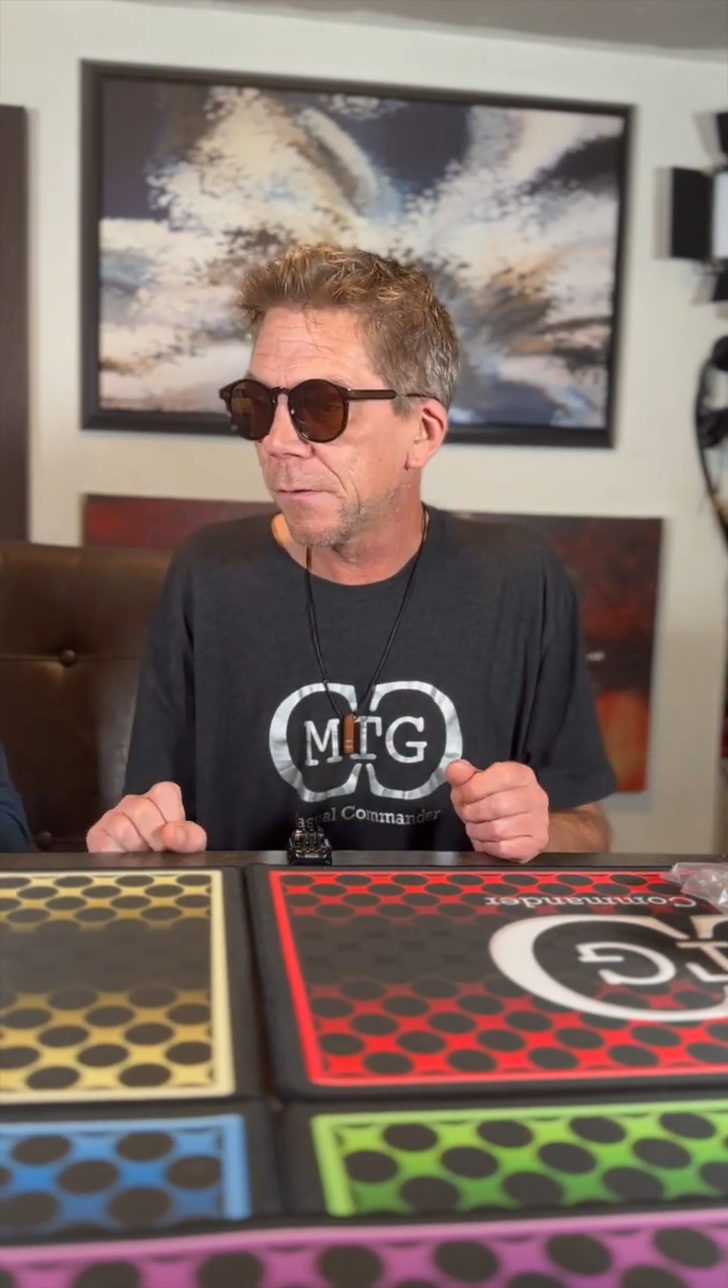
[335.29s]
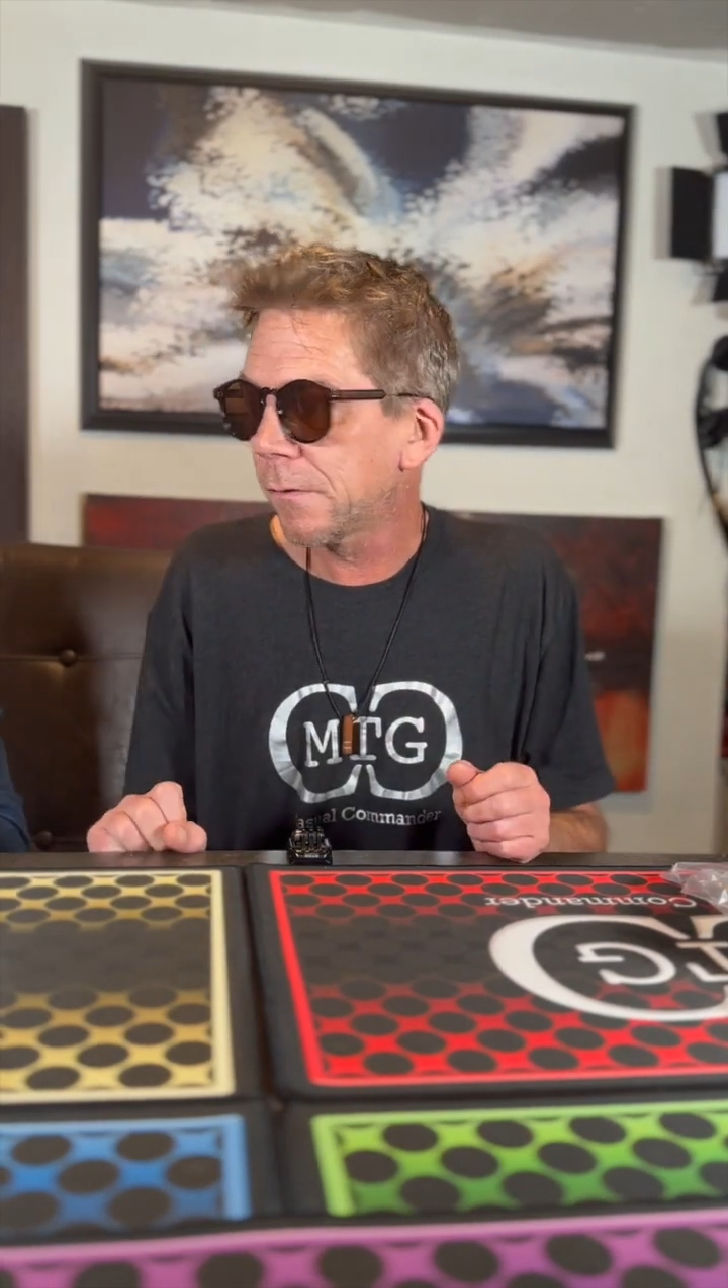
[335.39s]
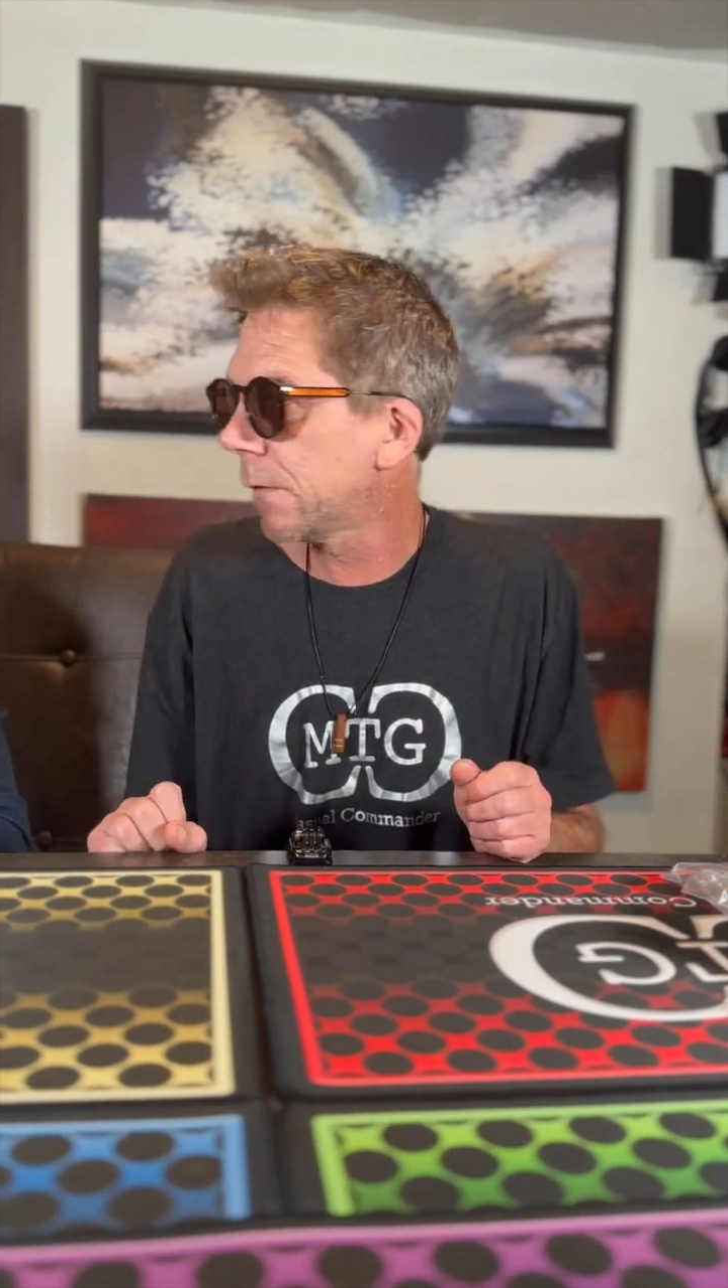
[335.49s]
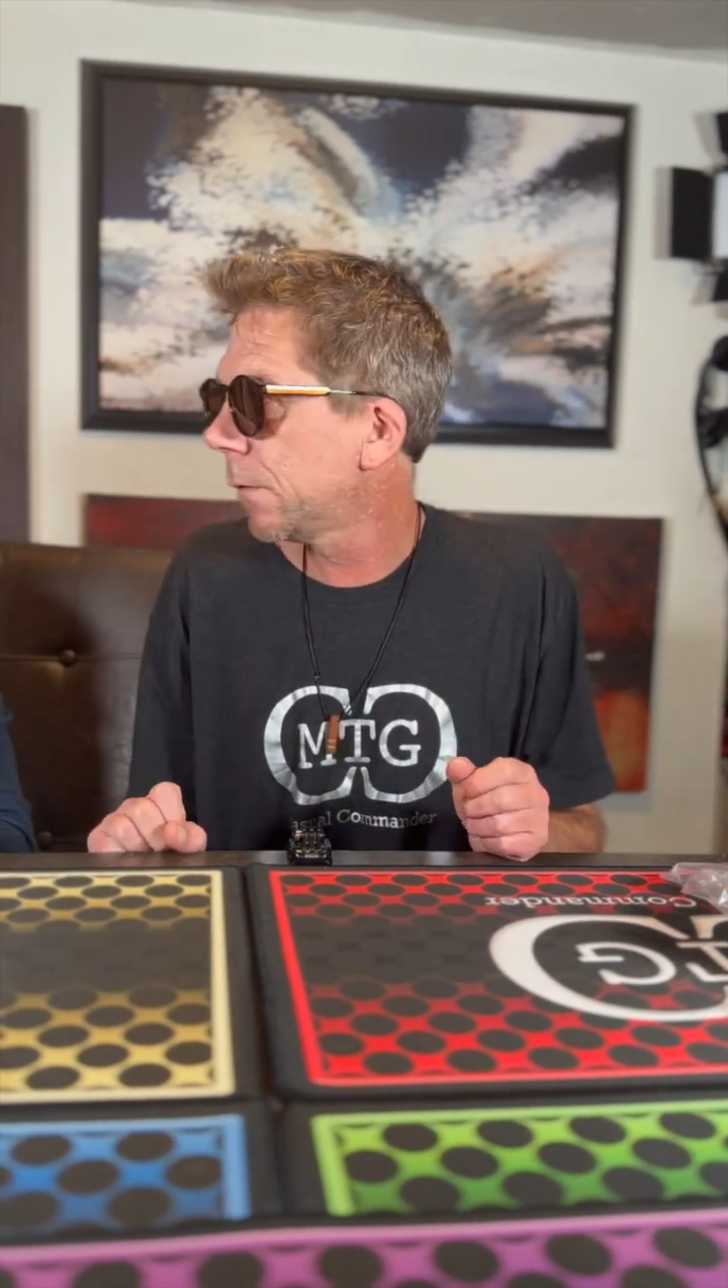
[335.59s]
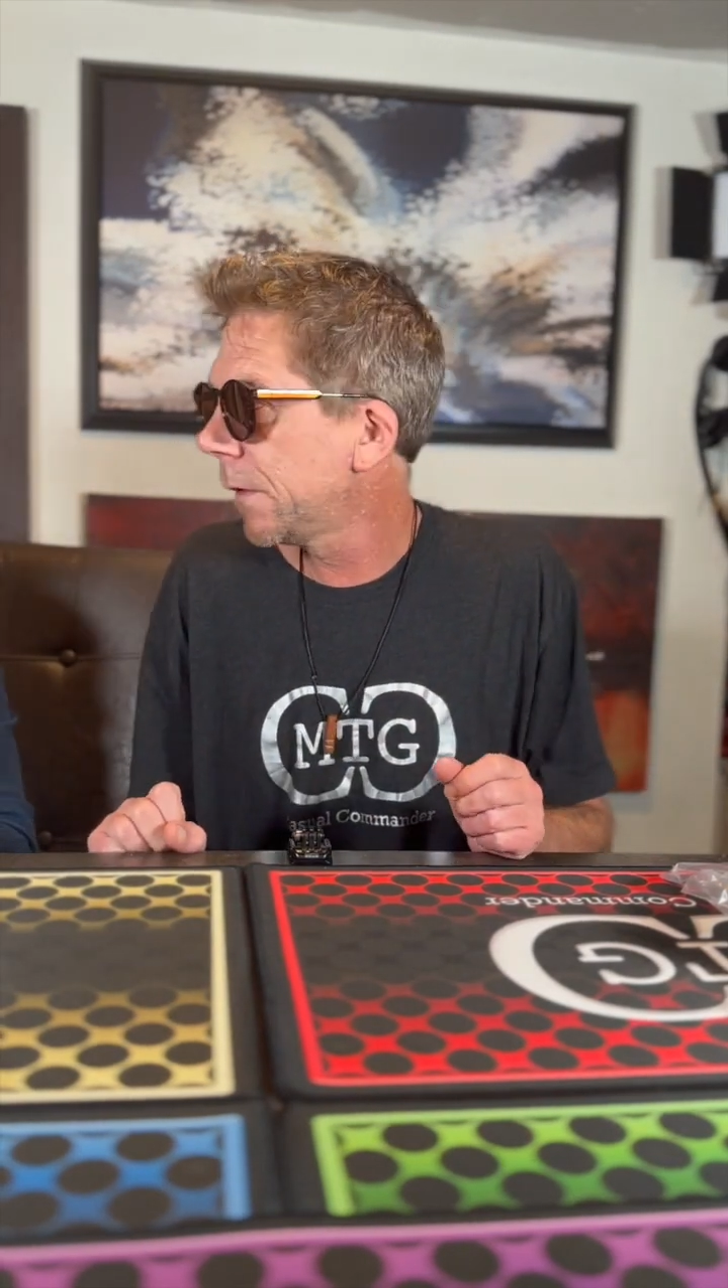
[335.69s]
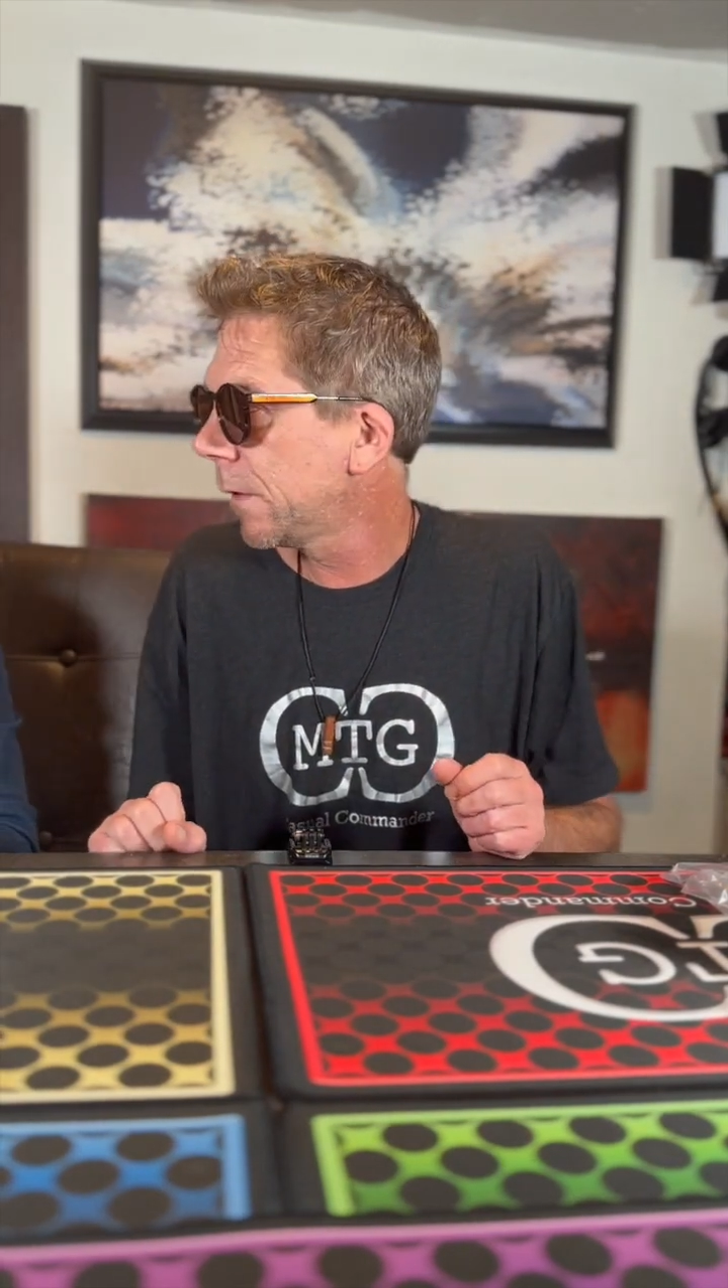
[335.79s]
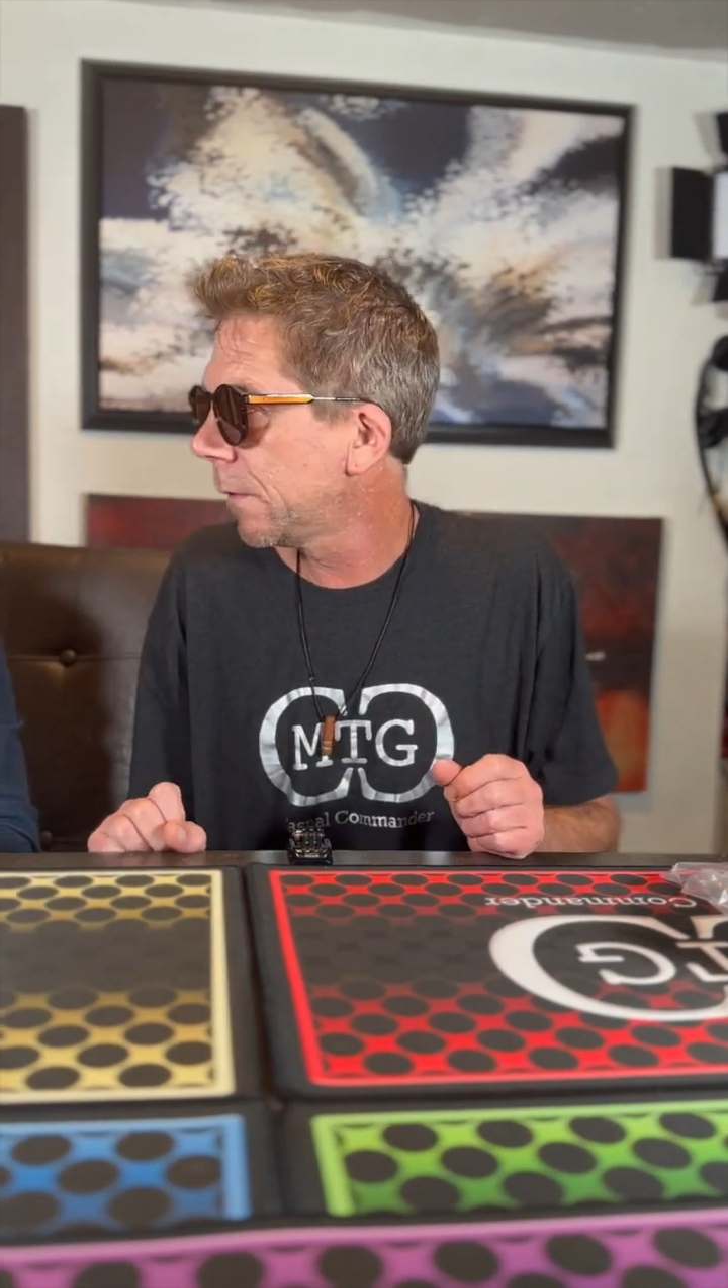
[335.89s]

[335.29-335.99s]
those too when ones.